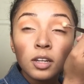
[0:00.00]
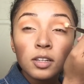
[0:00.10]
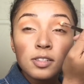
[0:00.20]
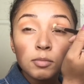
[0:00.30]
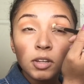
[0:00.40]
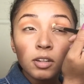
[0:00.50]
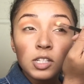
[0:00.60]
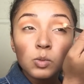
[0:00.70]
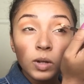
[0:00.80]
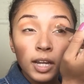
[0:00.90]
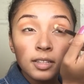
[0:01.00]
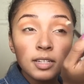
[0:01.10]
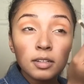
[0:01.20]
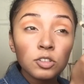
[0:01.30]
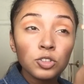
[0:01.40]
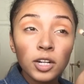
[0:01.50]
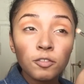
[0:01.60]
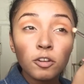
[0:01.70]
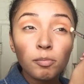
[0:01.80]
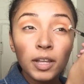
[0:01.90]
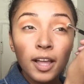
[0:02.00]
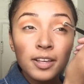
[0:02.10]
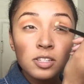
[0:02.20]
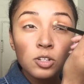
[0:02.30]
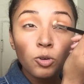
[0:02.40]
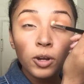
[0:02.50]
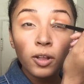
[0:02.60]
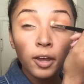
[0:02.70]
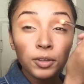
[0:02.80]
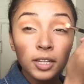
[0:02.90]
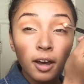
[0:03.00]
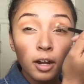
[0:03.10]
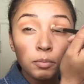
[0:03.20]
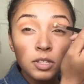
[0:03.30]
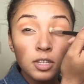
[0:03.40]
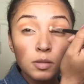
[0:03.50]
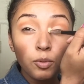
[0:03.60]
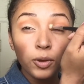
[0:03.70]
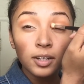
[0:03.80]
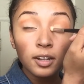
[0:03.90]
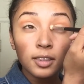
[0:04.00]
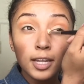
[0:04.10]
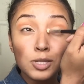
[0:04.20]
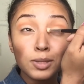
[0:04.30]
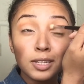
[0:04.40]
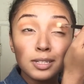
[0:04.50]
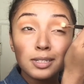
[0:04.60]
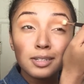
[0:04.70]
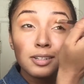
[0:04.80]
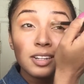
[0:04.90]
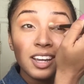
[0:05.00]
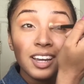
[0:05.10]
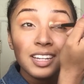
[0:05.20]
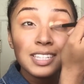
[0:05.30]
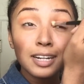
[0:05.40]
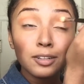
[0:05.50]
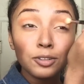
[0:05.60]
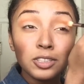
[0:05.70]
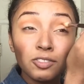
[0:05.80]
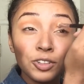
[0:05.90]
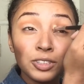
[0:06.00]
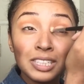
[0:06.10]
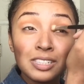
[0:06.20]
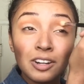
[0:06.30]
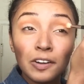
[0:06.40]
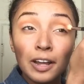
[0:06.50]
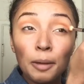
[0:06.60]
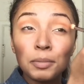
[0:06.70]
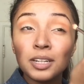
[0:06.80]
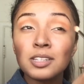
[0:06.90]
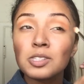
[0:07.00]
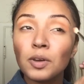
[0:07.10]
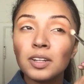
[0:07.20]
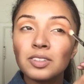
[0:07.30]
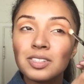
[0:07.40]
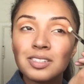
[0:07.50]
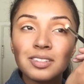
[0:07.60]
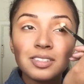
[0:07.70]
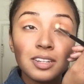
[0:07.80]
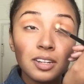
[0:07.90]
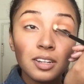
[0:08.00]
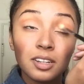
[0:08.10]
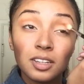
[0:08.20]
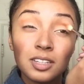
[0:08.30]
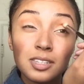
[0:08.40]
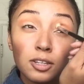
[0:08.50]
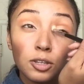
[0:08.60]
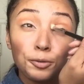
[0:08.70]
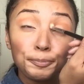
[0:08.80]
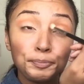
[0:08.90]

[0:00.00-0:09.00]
Because to be honest, when I did try to film my last tutorial, I only got up to this point, and that's when the technical difficulties started happening, so I just didn't continue.